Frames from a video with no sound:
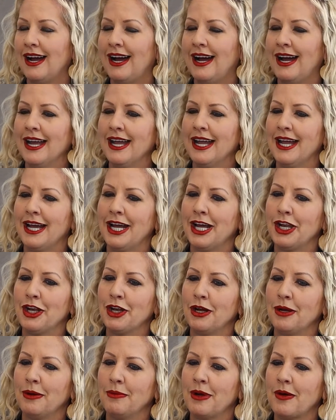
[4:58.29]
I had,
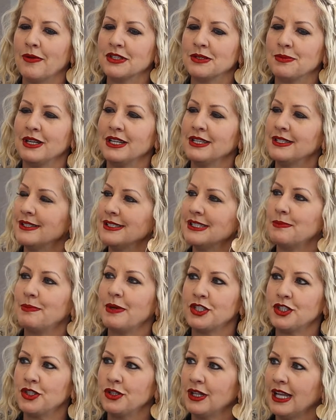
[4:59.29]
I was placed in
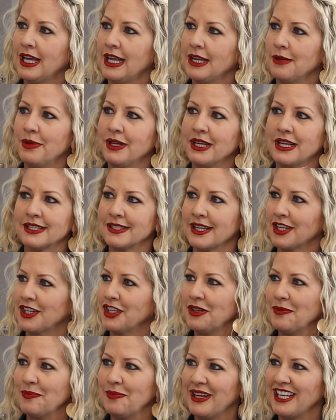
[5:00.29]
special ed because I
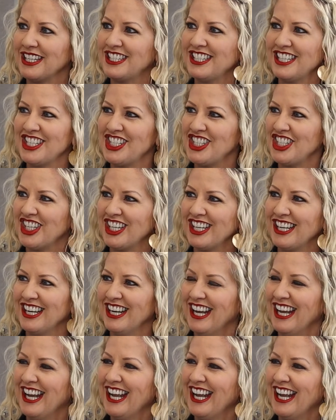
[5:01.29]
couldn't pay attention.